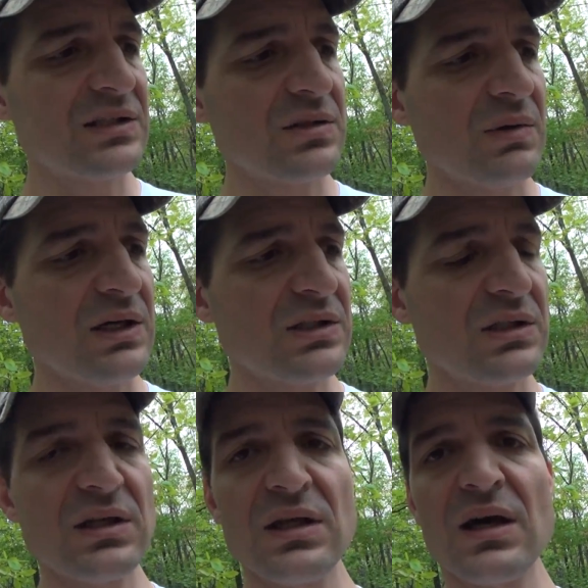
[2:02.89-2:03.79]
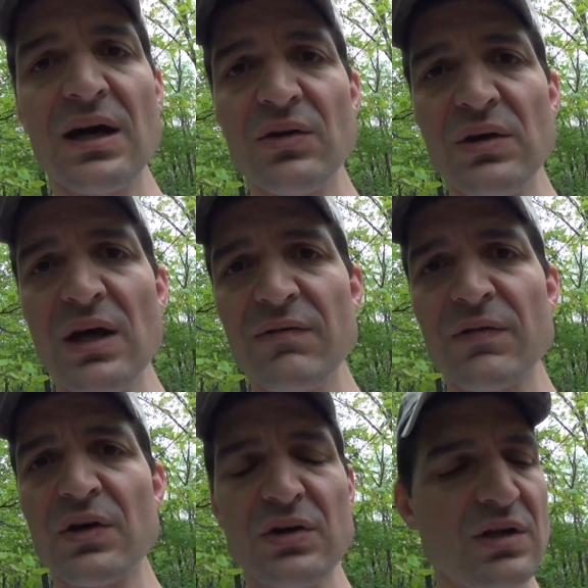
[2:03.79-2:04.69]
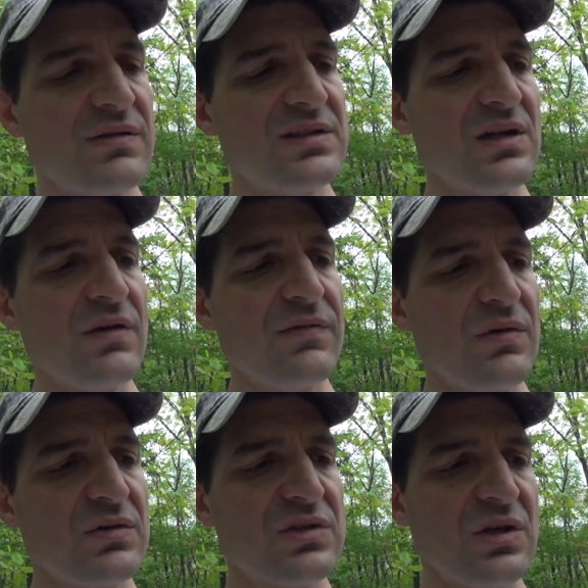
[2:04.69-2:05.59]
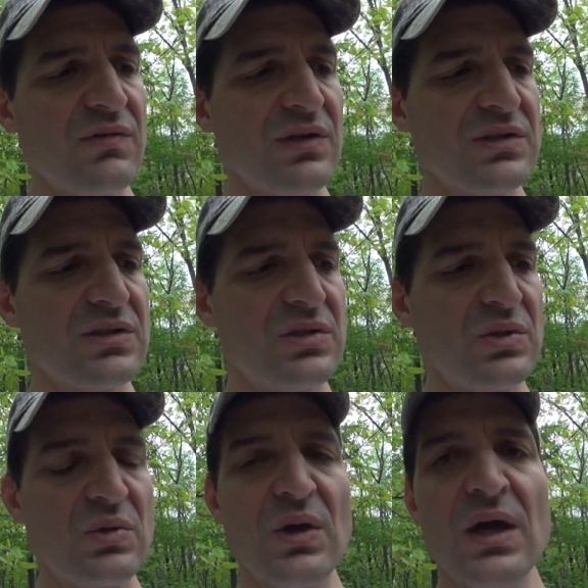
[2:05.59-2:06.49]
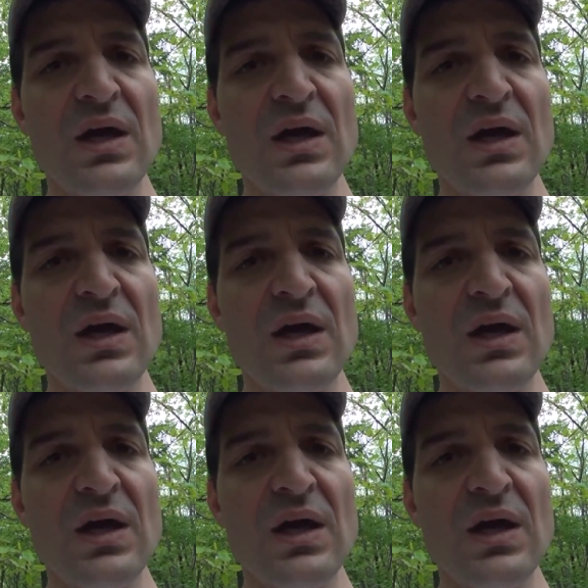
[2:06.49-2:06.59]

situation, I don't have good enough cell phone service to